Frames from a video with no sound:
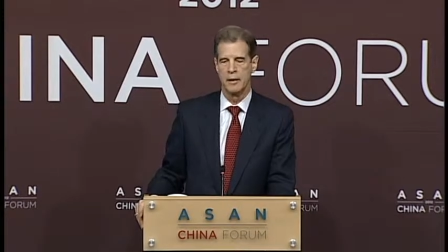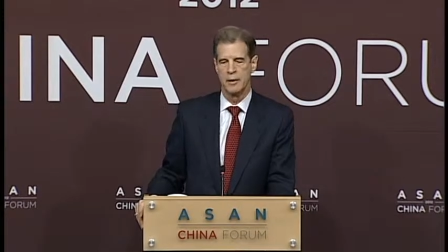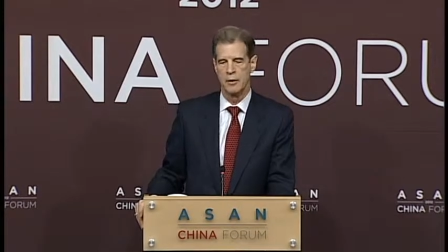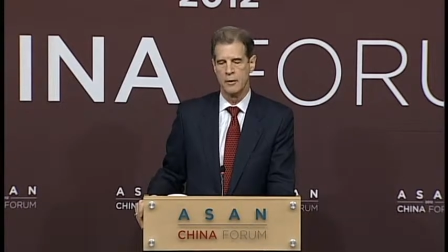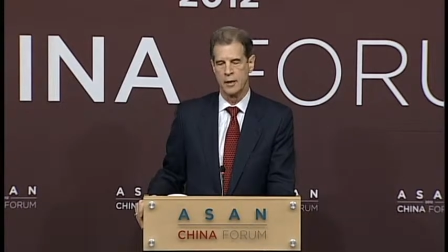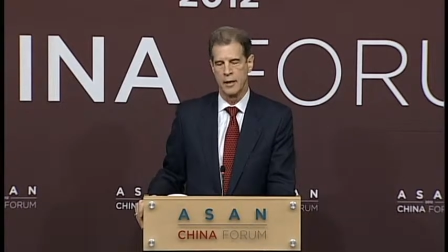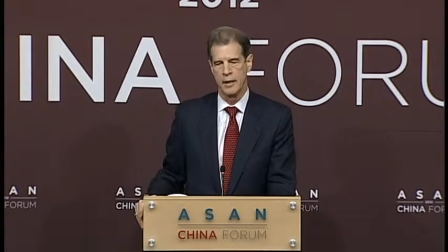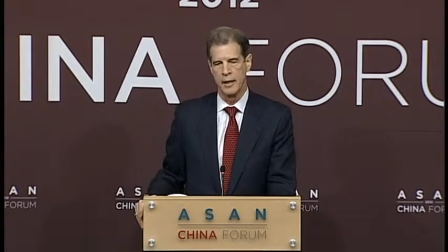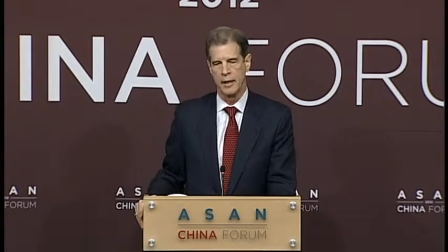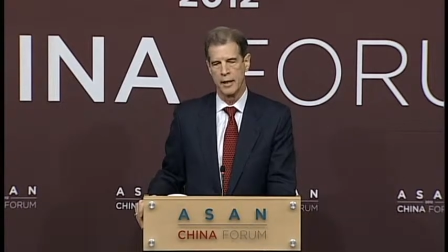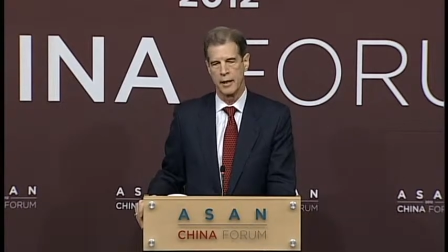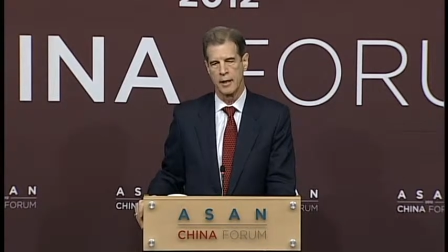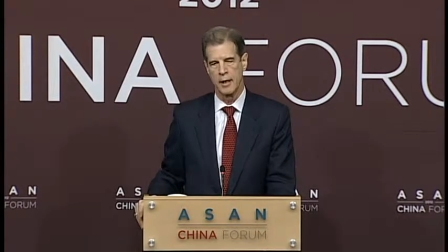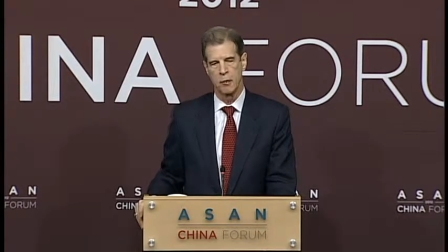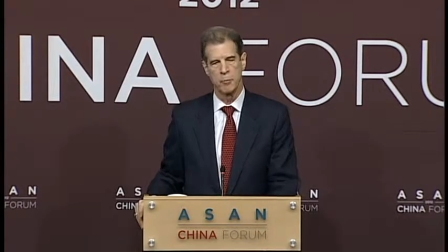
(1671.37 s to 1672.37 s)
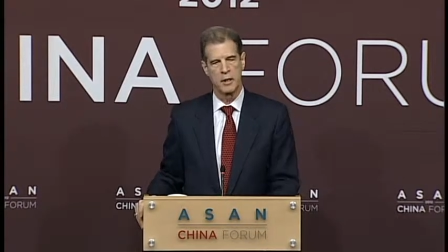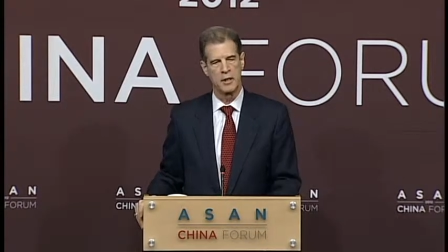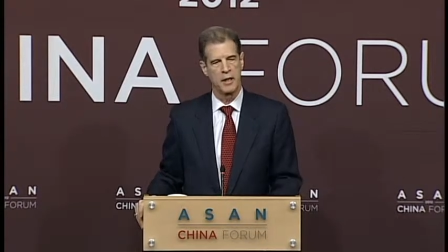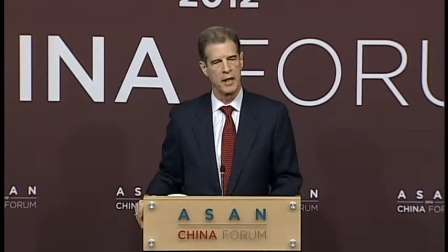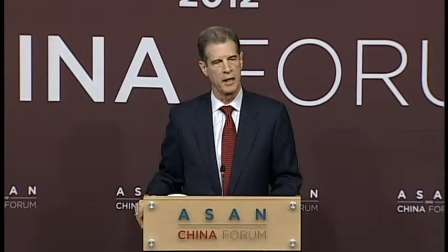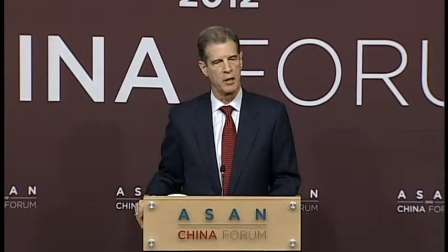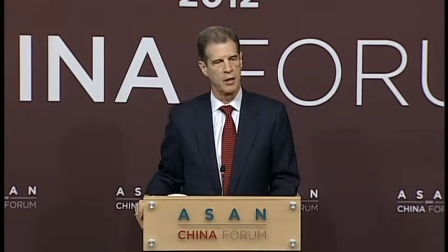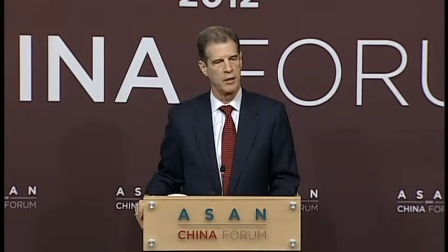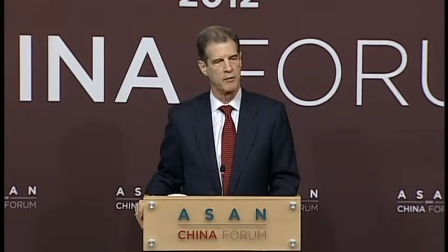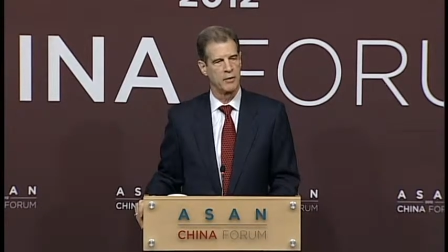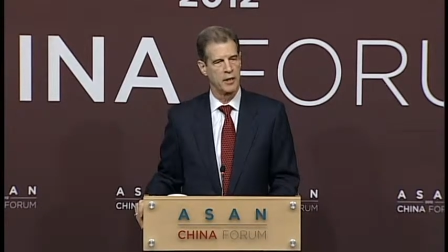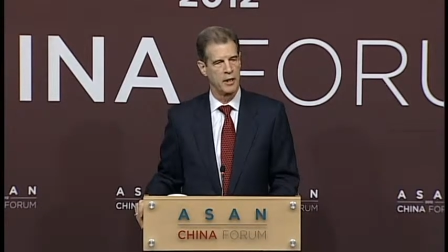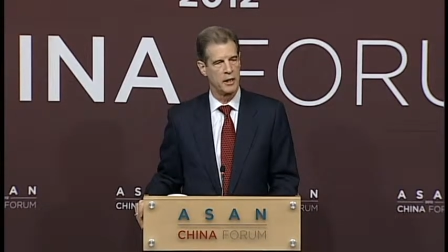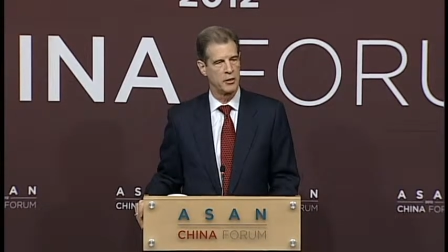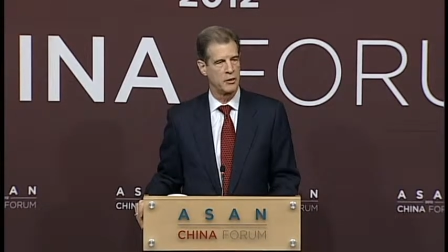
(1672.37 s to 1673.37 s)
great economic takeoff
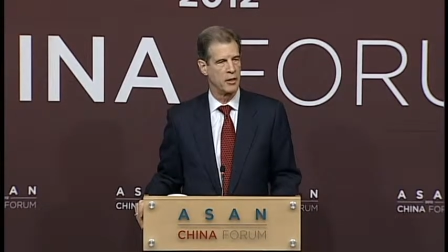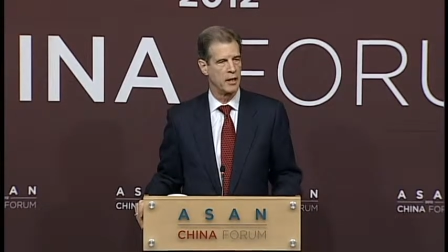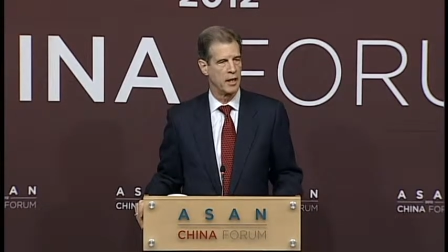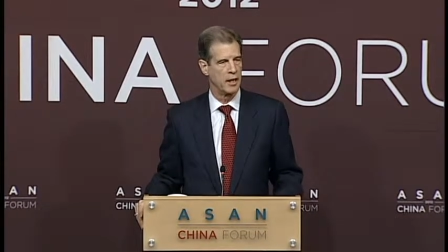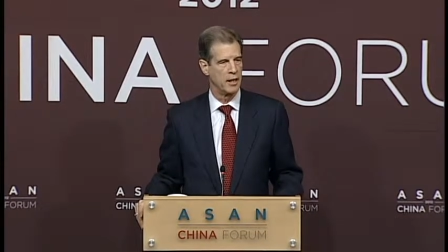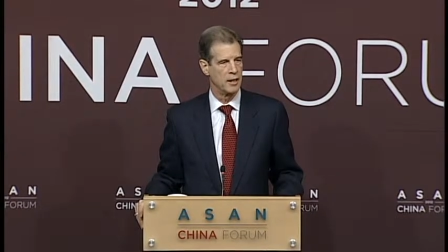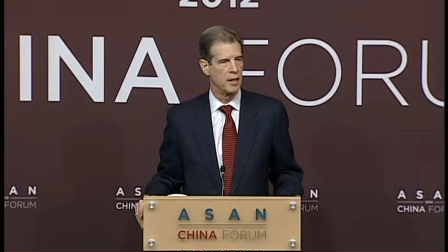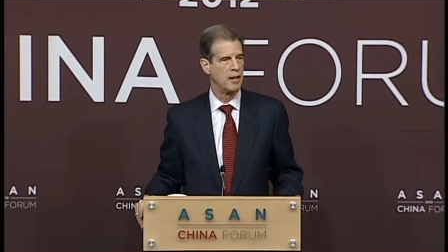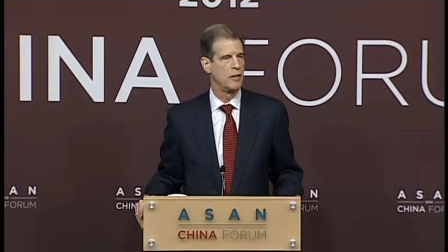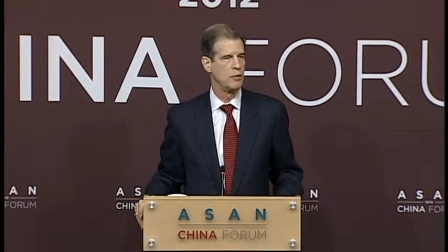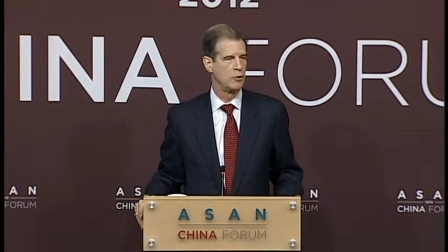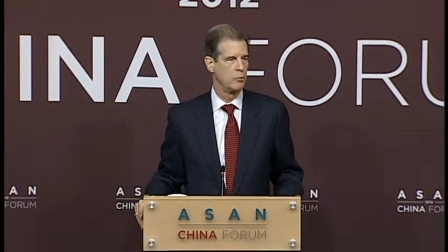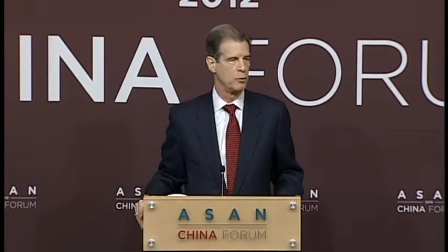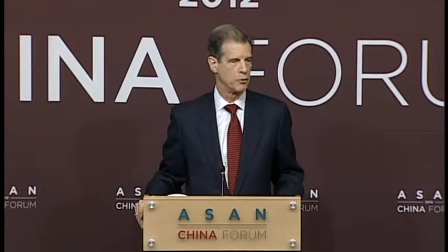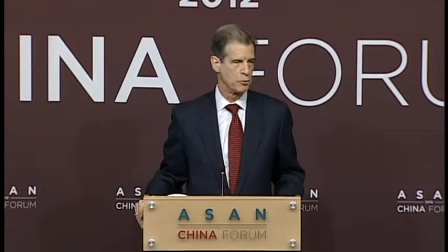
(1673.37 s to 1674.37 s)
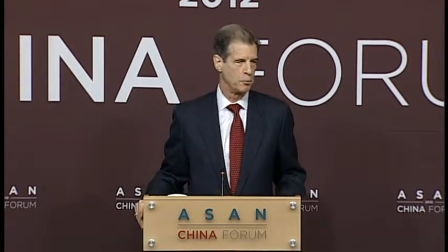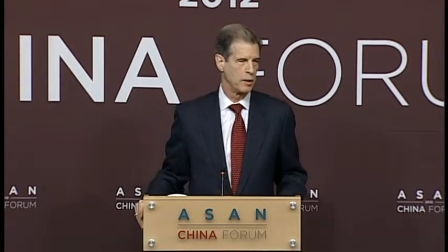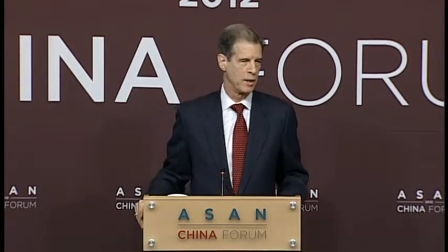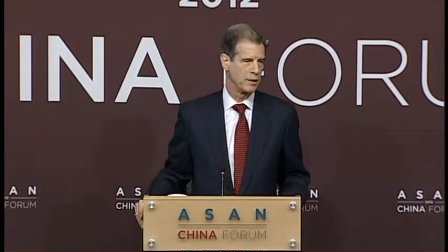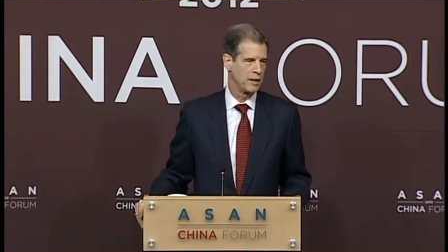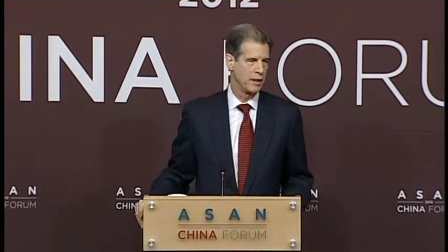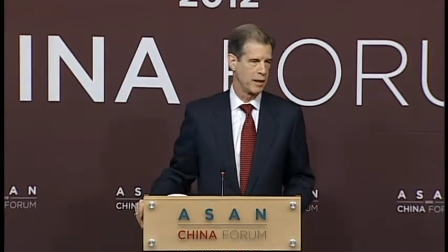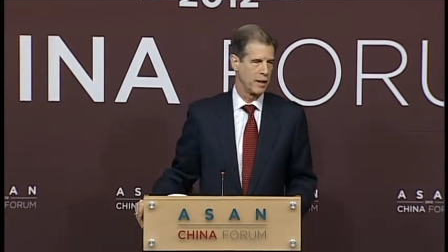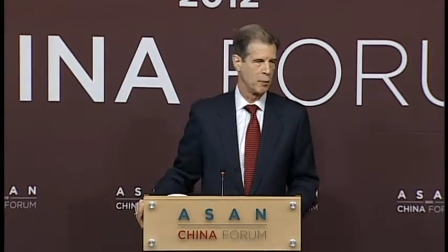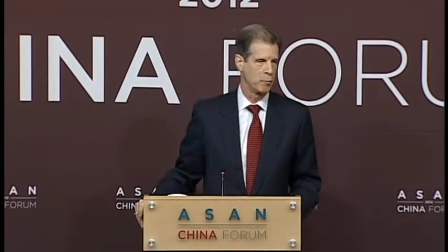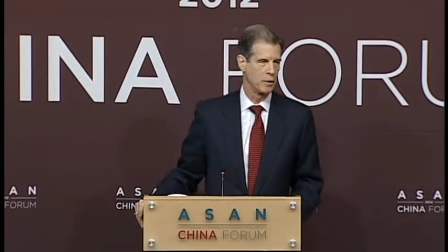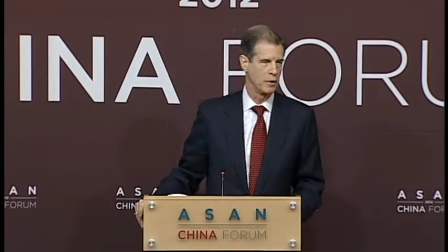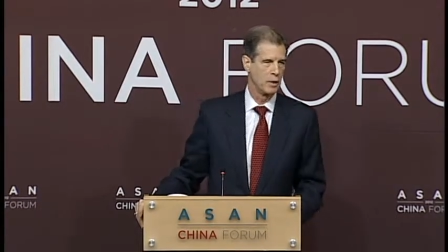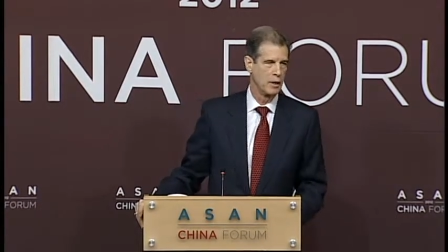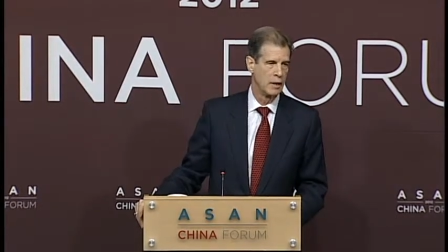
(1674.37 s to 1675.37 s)
in Asia that I alleged was about to happen